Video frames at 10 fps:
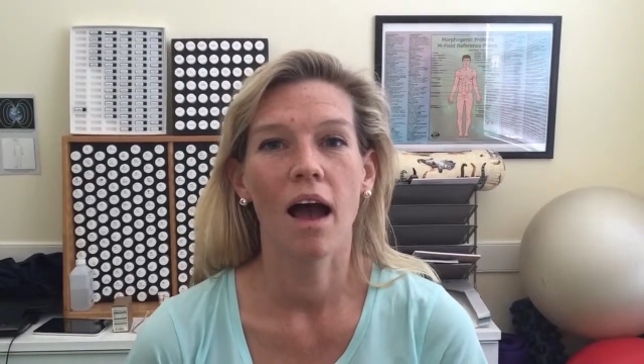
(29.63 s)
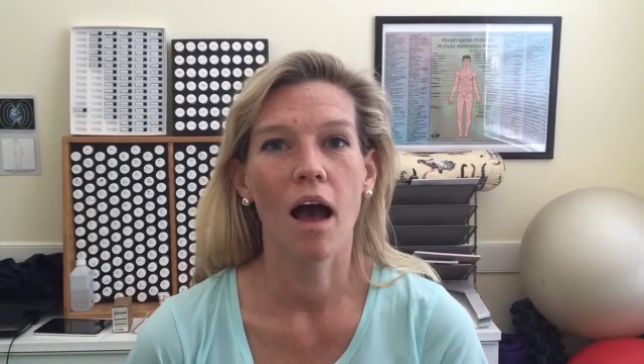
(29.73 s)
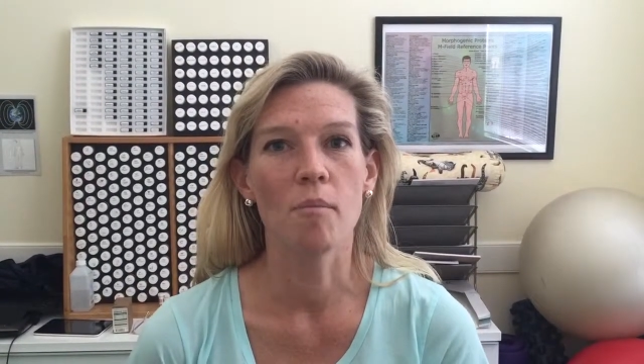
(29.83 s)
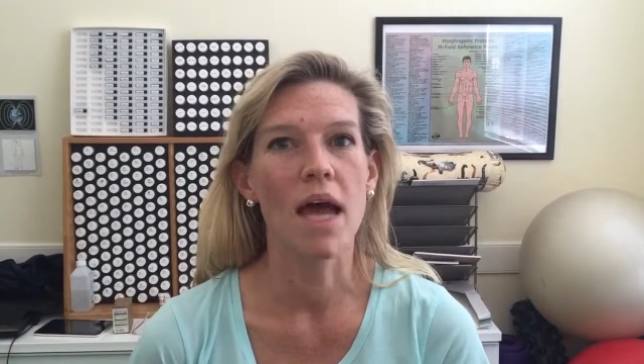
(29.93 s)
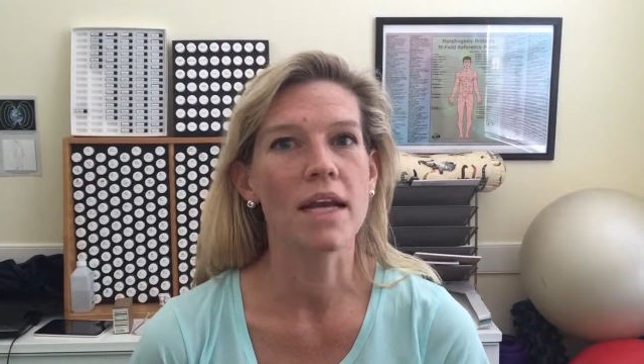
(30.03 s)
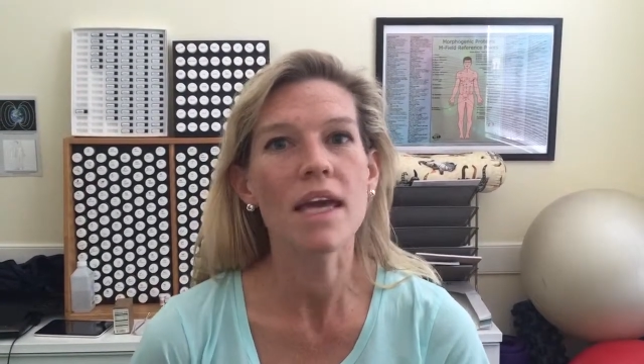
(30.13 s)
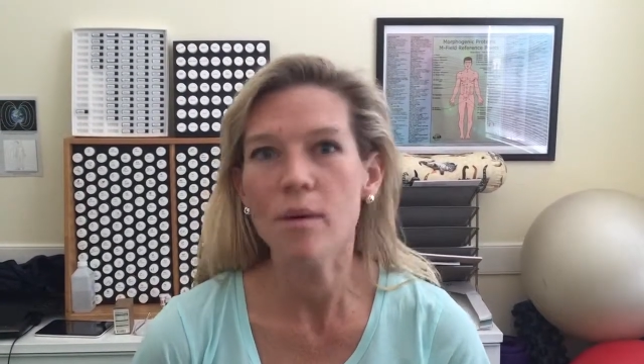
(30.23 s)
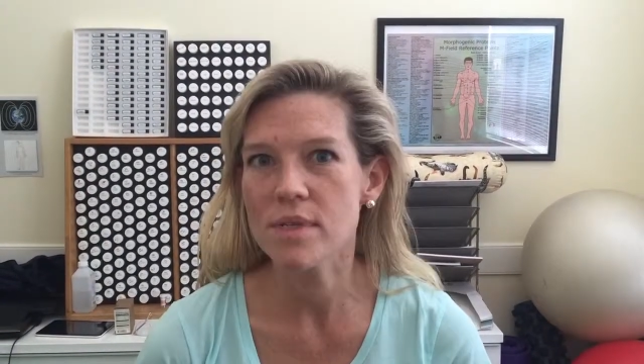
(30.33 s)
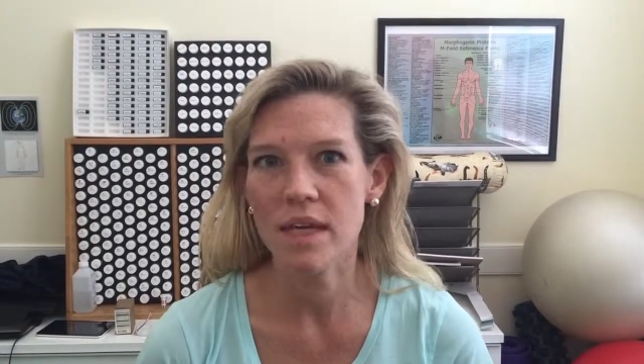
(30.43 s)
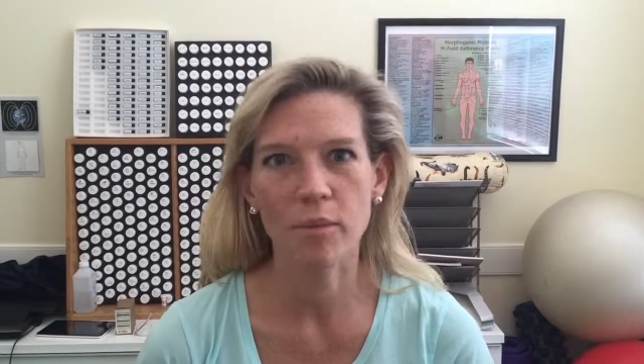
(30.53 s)
Um, and
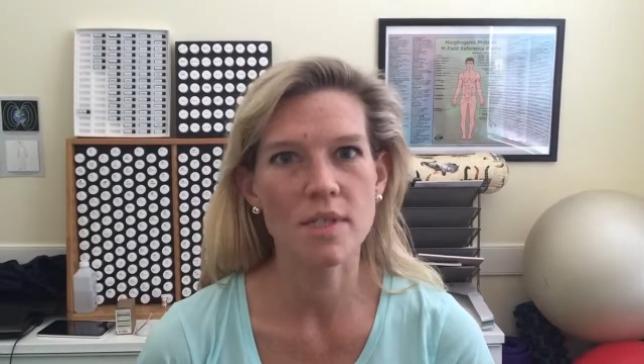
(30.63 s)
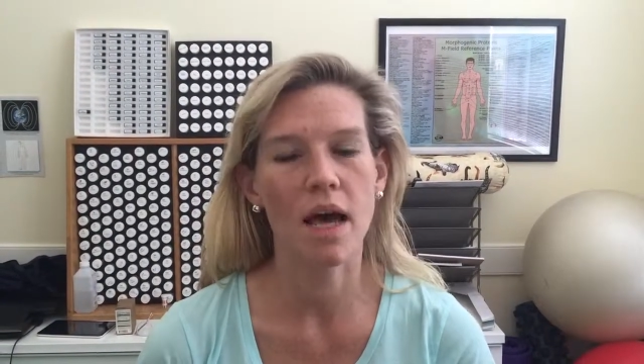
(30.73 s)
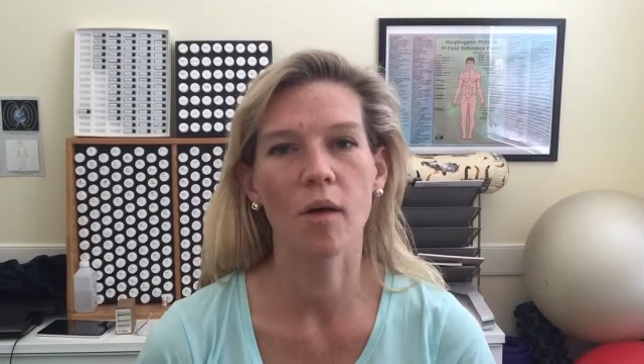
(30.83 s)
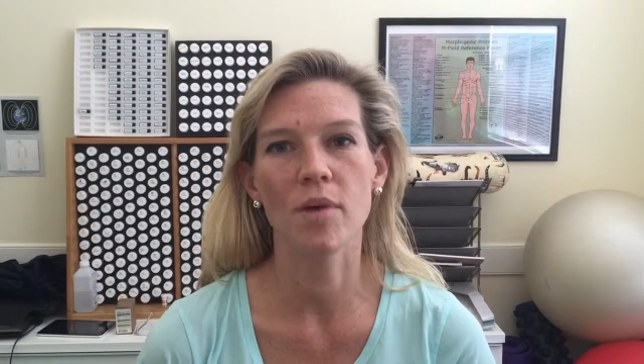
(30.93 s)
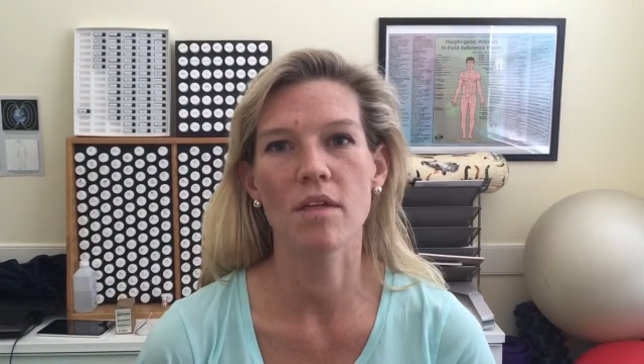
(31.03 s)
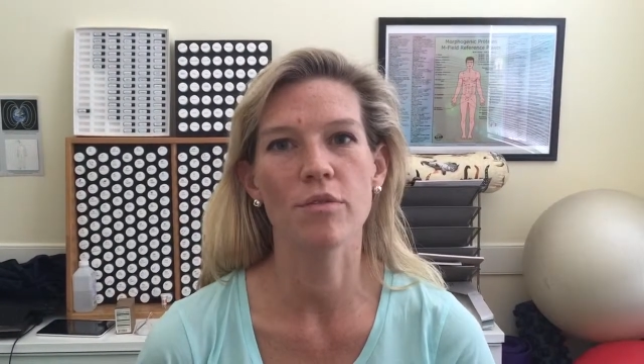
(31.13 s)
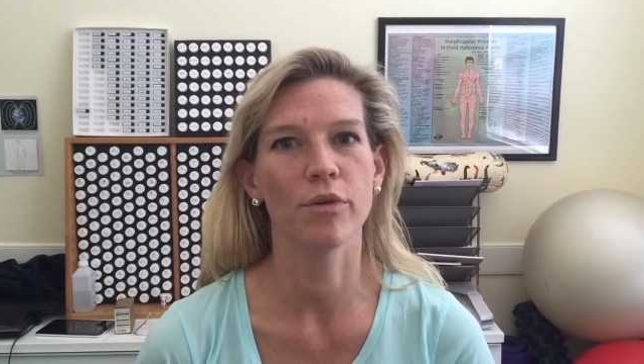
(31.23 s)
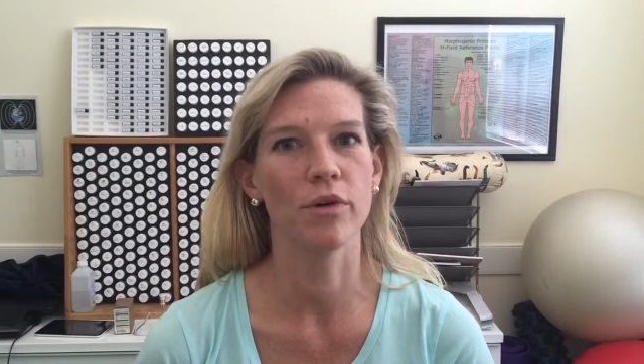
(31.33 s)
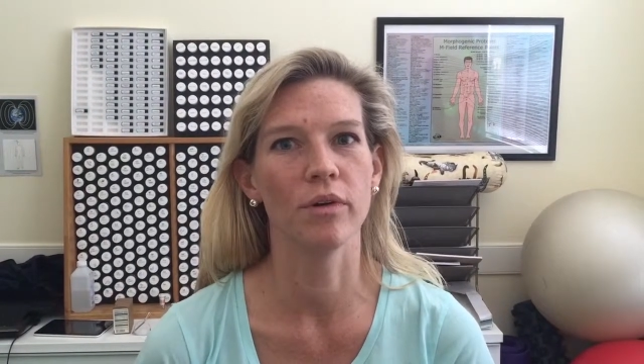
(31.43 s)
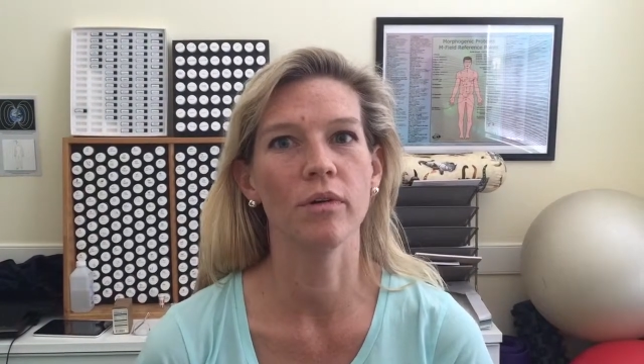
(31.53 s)
he was able to help me
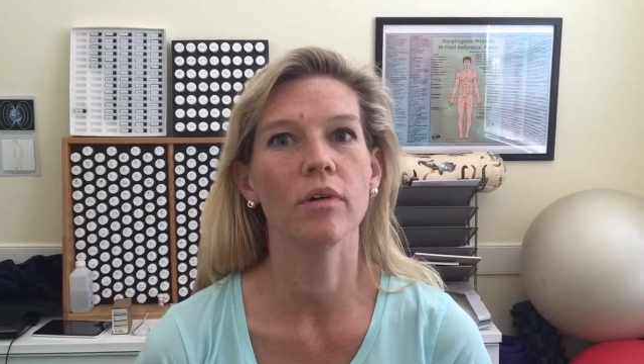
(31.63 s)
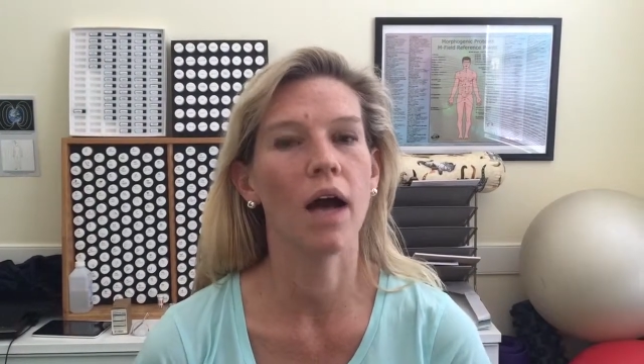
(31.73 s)
through